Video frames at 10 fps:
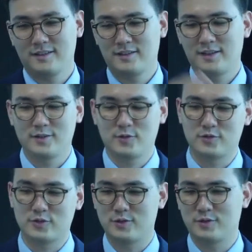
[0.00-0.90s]
And
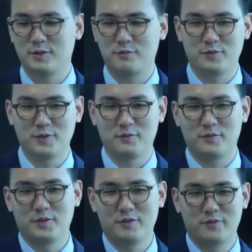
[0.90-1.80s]
also,
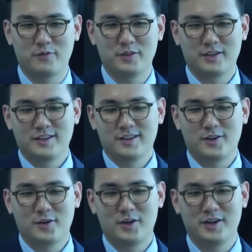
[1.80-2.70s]
if
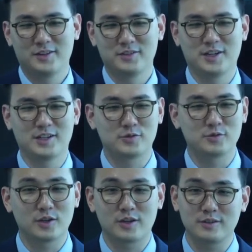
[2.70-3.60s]
her, she has
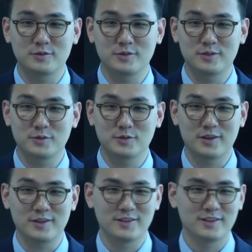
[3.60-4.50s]
two daughters? You have two
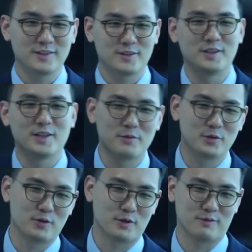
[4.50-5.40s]
daughters? 11,
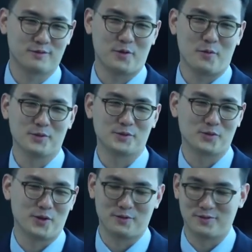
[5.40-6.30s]
12, almost
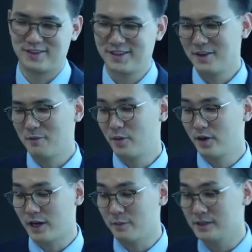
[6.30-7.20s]
12.
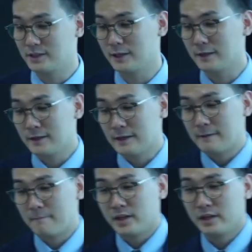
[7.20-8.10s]
But I mean, say,
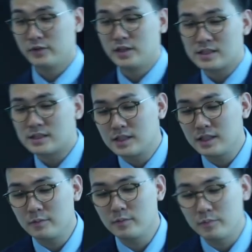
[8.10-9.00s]
if this
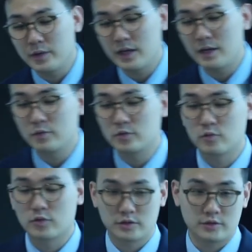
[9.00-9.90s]
team being able to
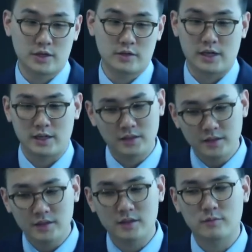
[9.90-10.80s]
work together, I
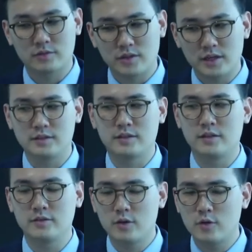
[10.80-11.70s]
think
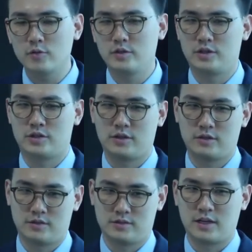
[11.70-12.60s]
they know each
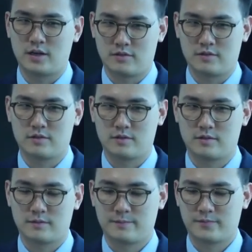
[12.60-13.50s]
other now,
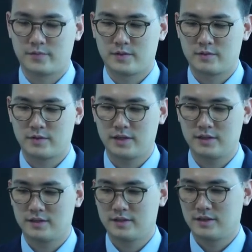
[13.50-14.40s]
right?